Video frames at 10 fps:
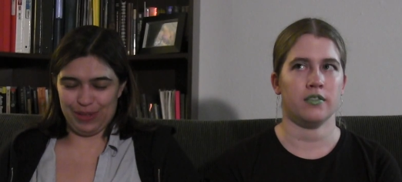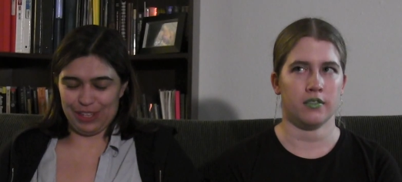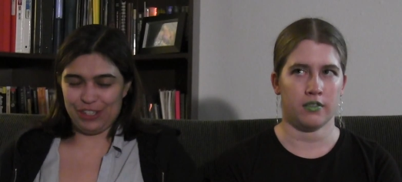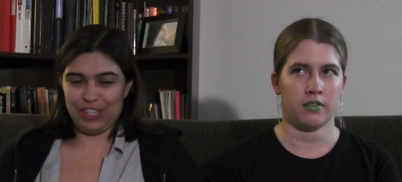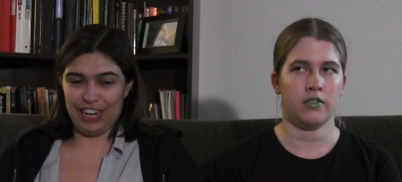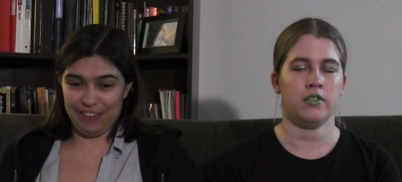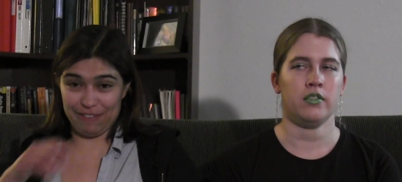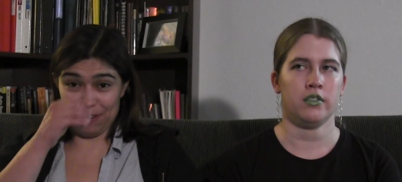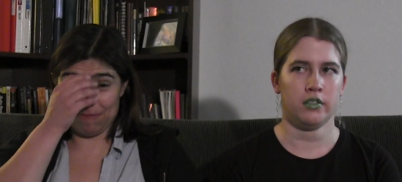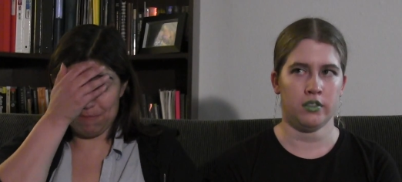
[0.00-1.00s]
Speaker 1: the
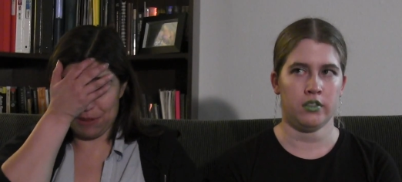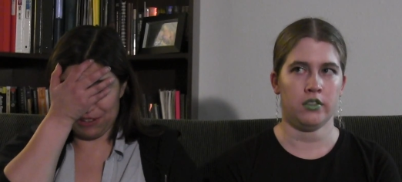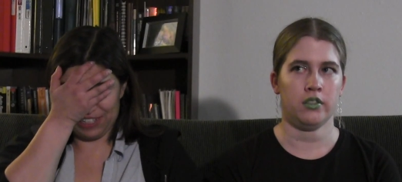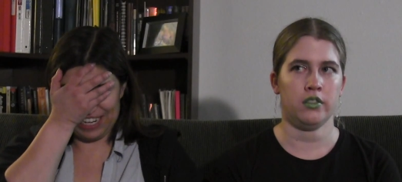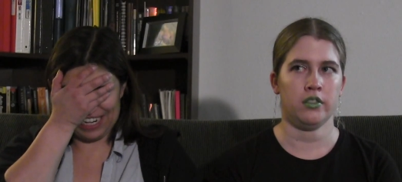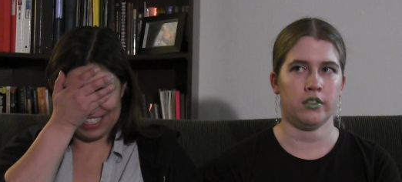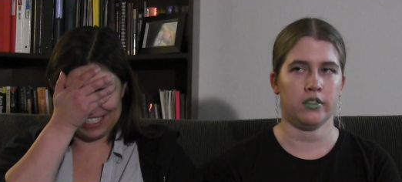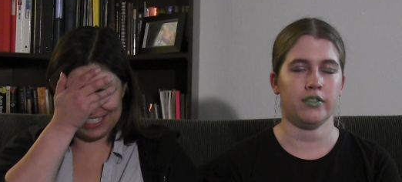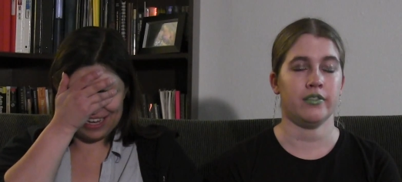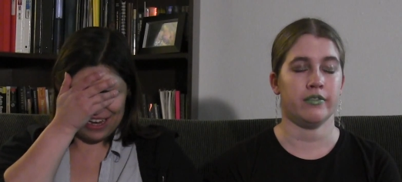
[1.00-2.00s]
chief of
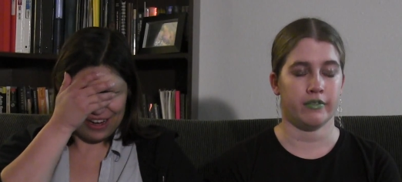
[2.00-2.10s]
police.